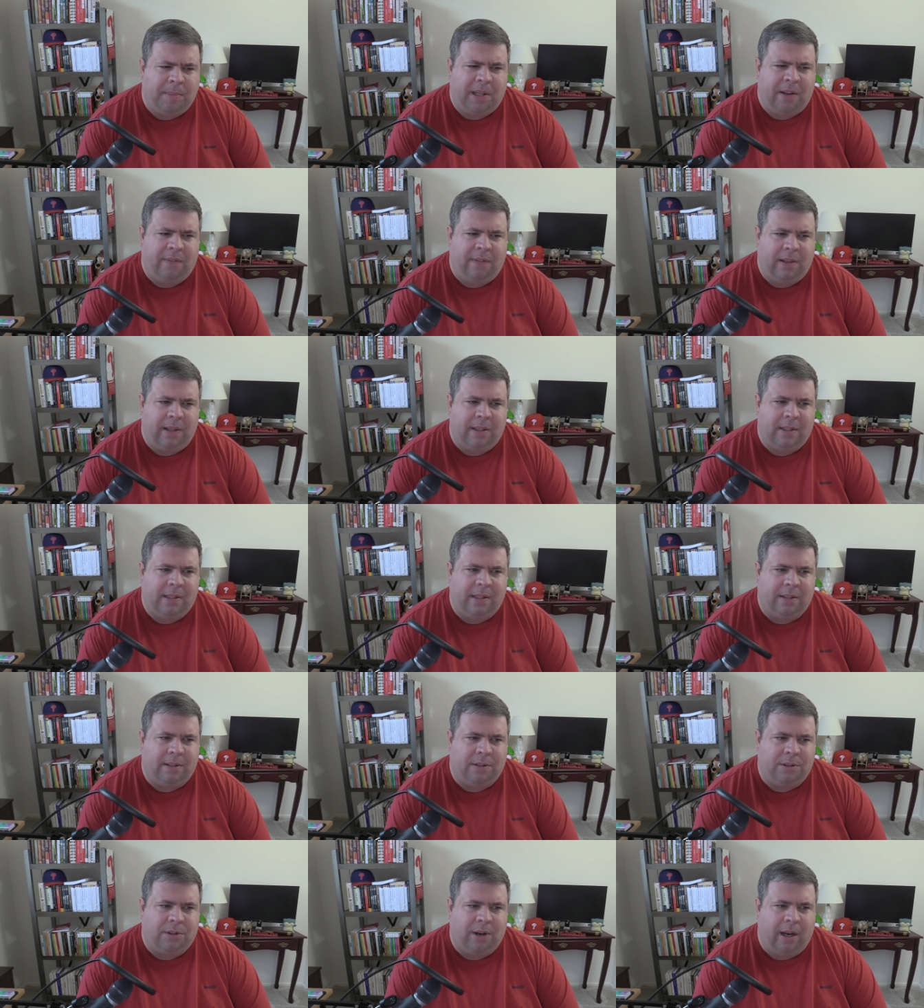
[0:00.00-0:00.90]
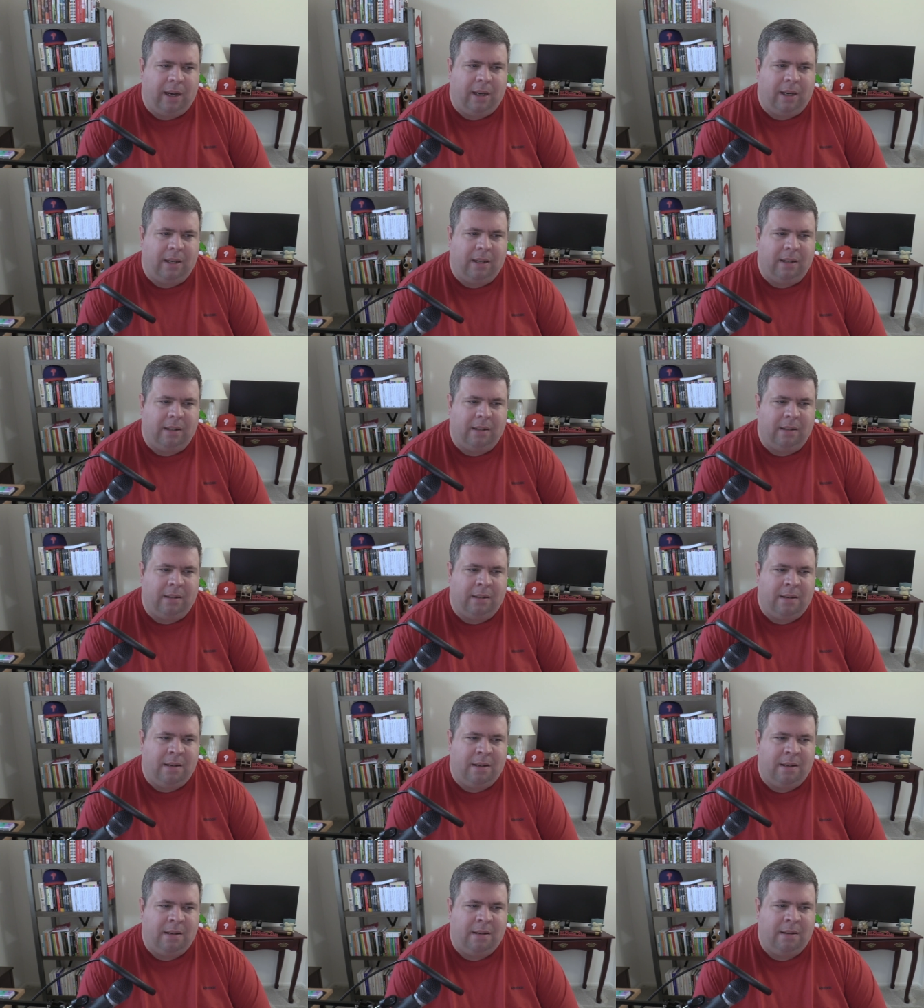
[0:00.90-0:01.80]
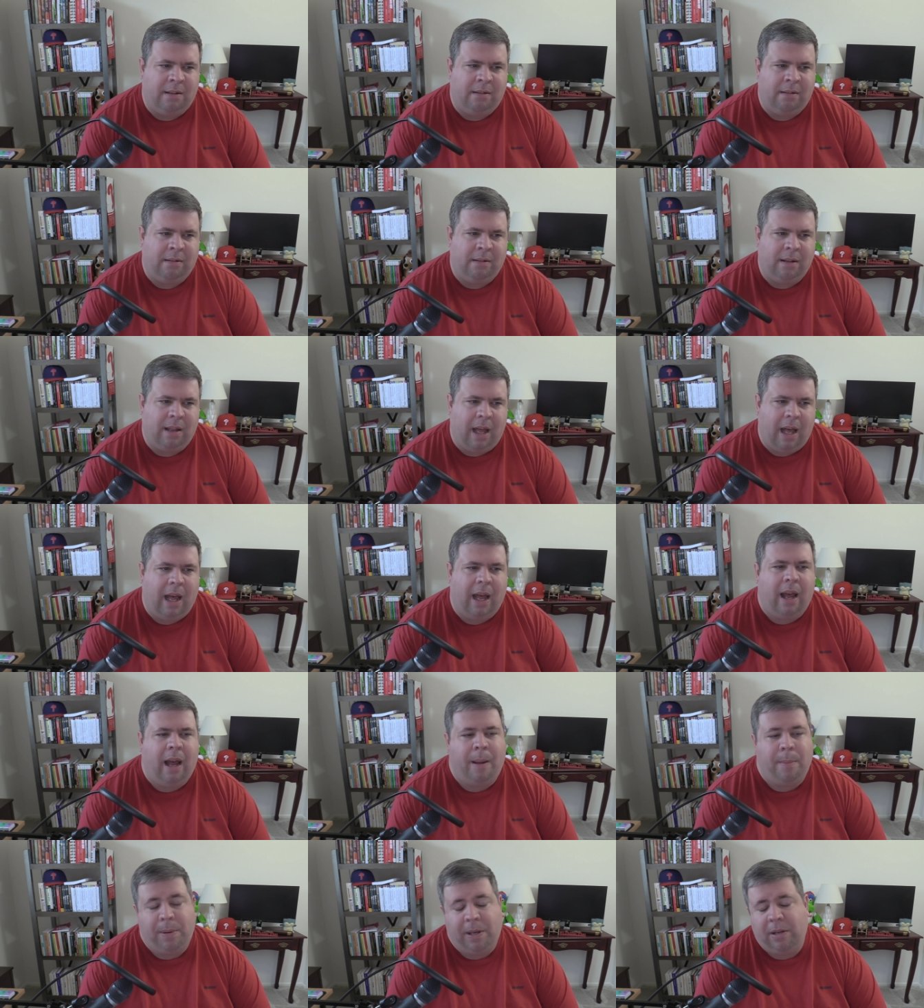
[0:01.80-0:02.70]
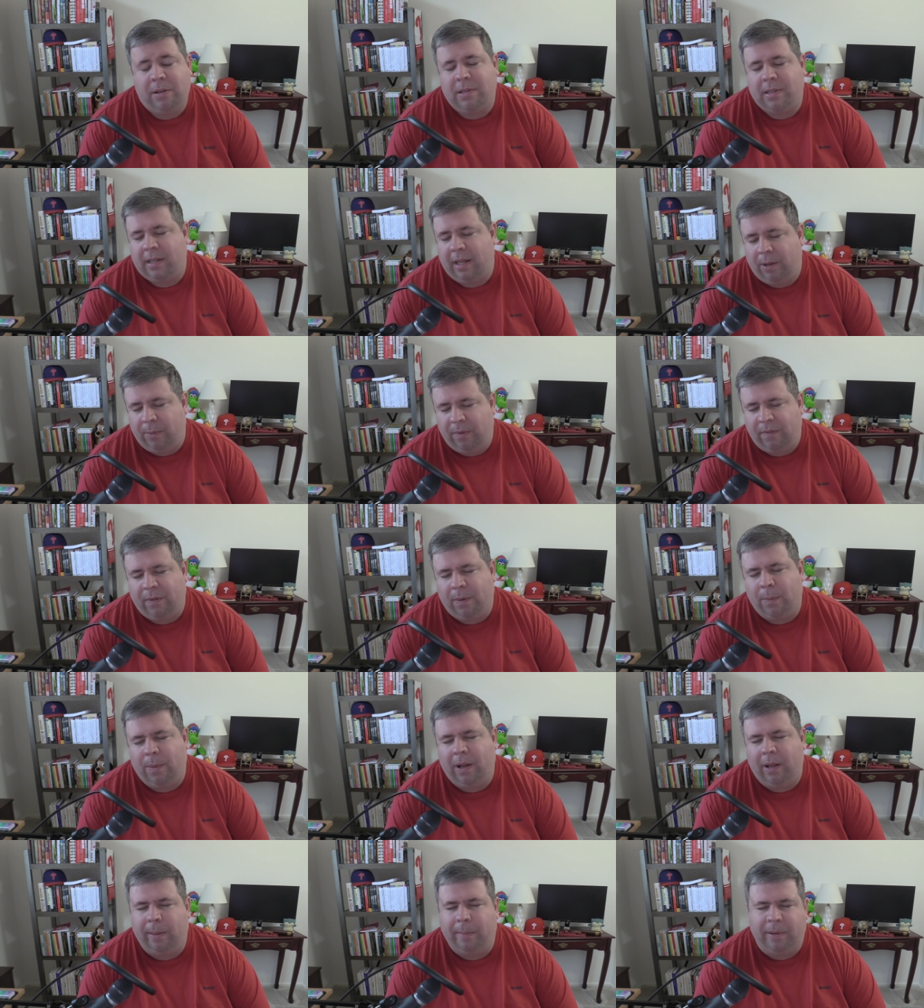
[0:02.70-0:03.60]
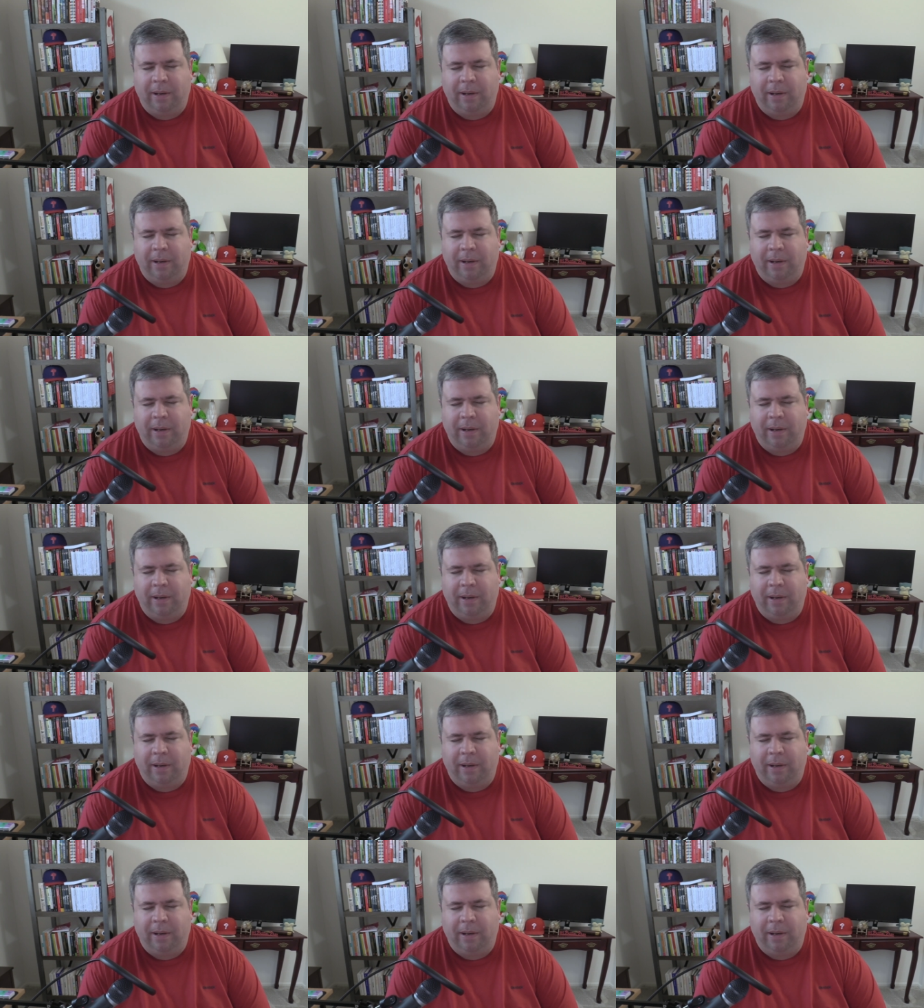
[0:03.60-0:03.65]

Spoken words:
definitely still trying to... I've been using Tailwind for a while,